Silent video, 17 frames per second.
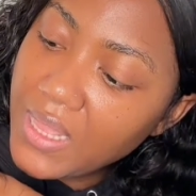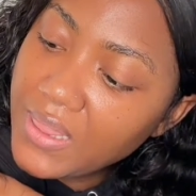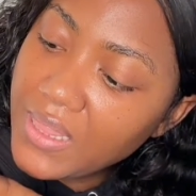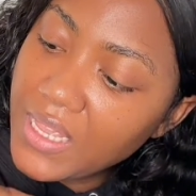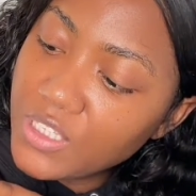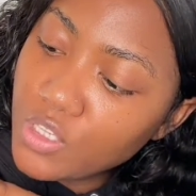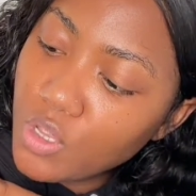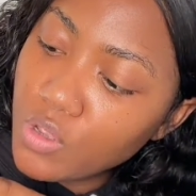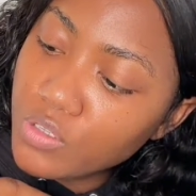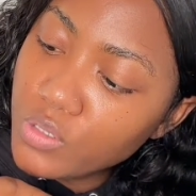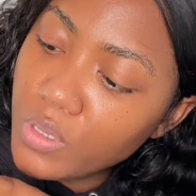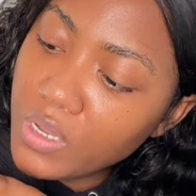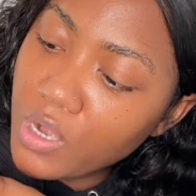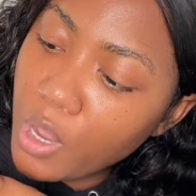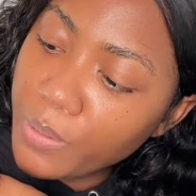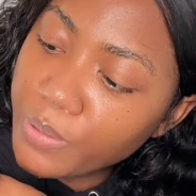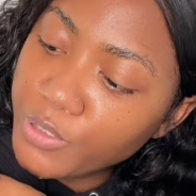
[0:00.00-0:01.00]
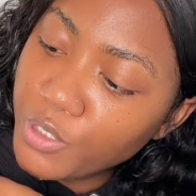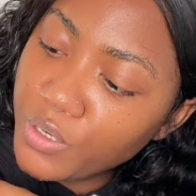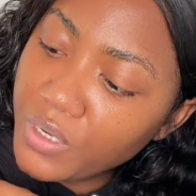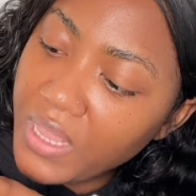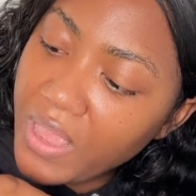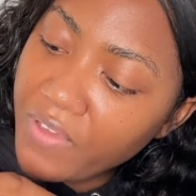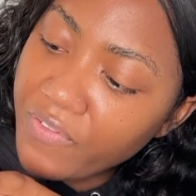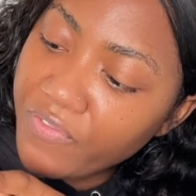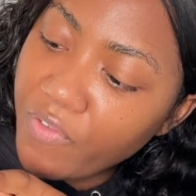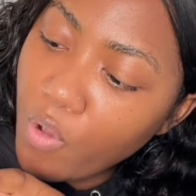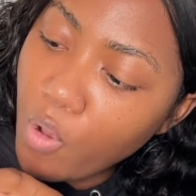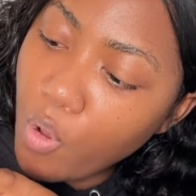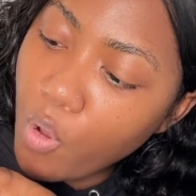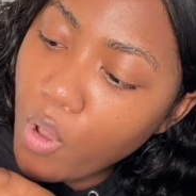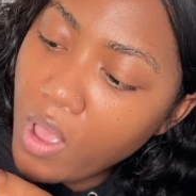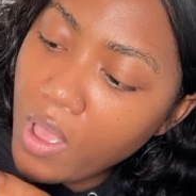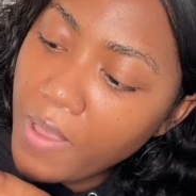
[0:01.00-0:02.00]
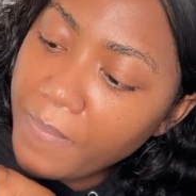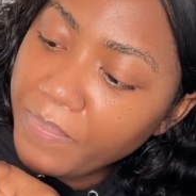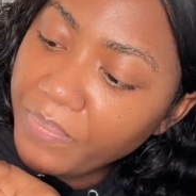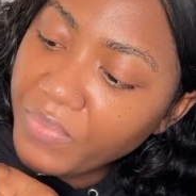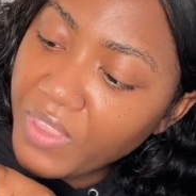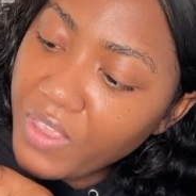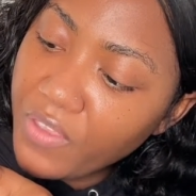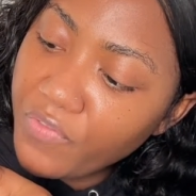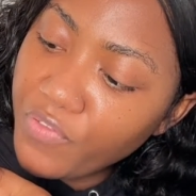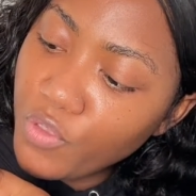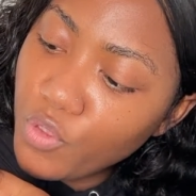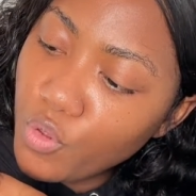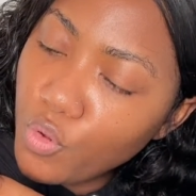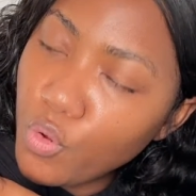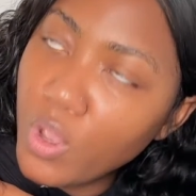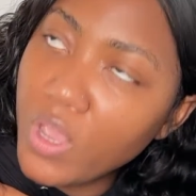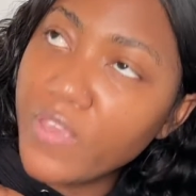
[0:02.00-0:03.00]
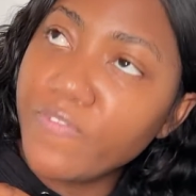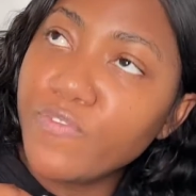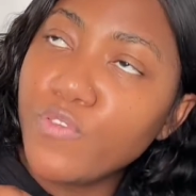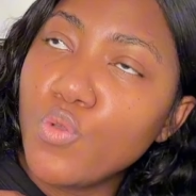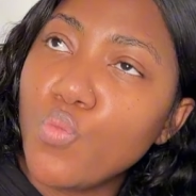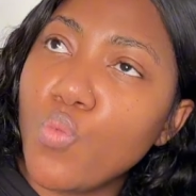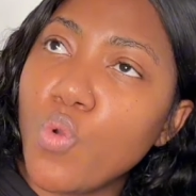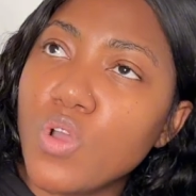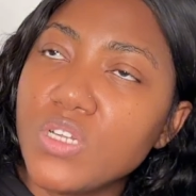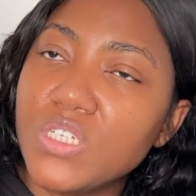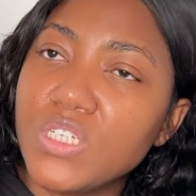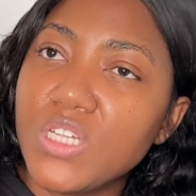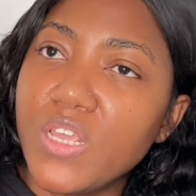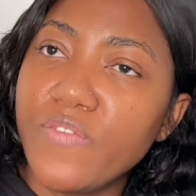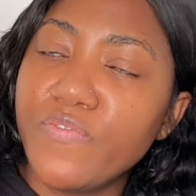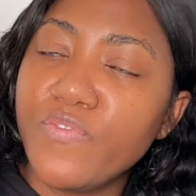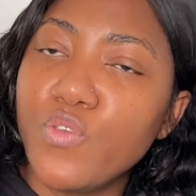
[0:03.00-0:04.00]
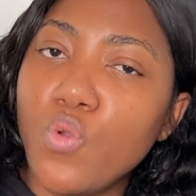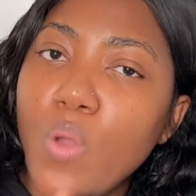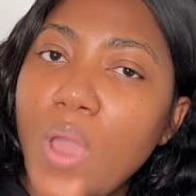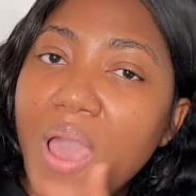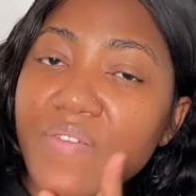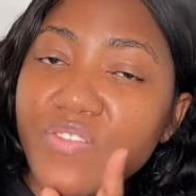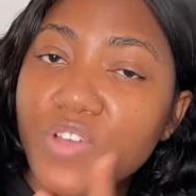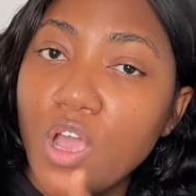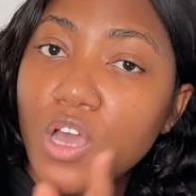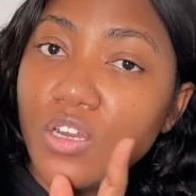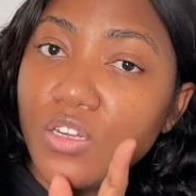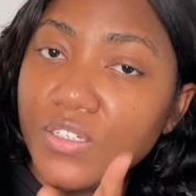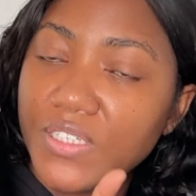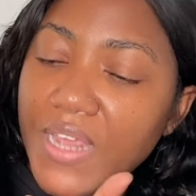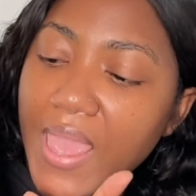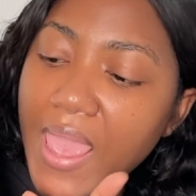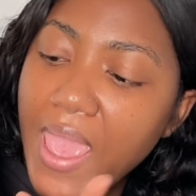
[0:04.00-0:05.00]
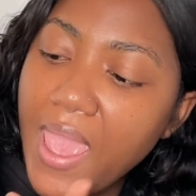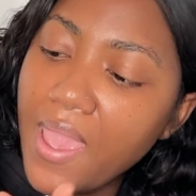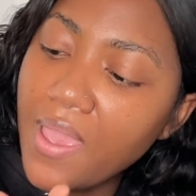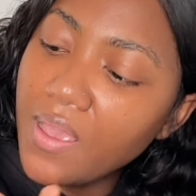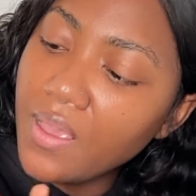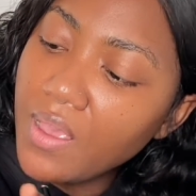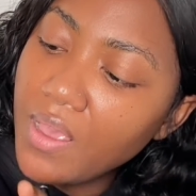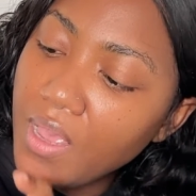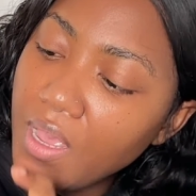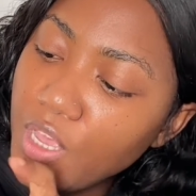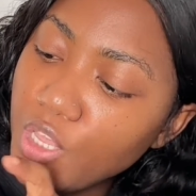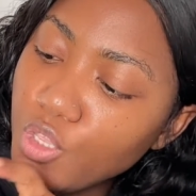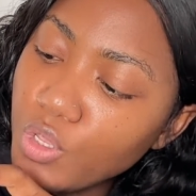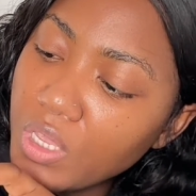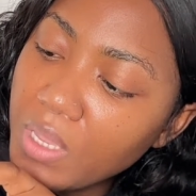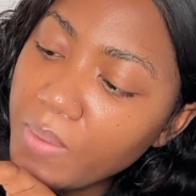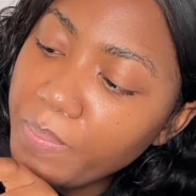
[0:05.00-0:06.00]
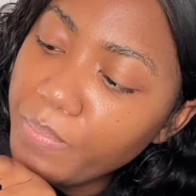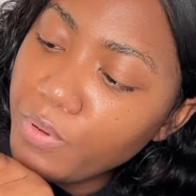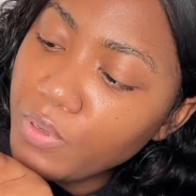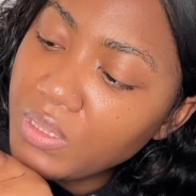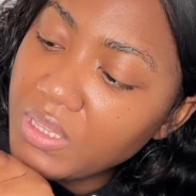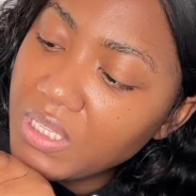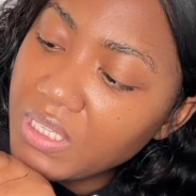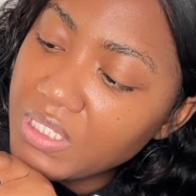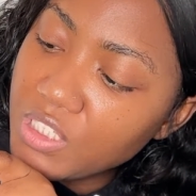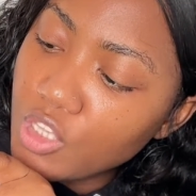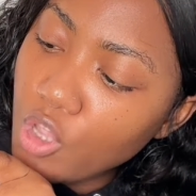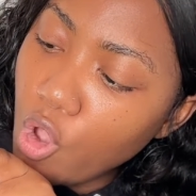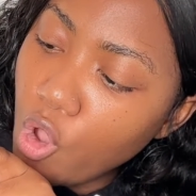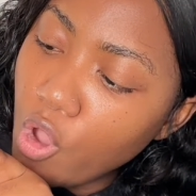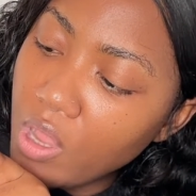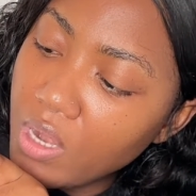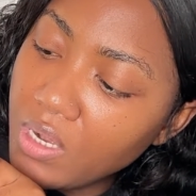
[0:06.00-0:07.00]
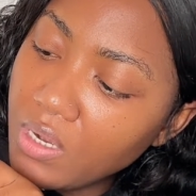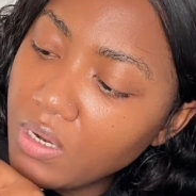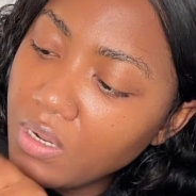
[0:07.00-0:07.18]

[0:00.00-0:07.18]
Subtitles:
There's also an option here for if you have colored hair, you can put this on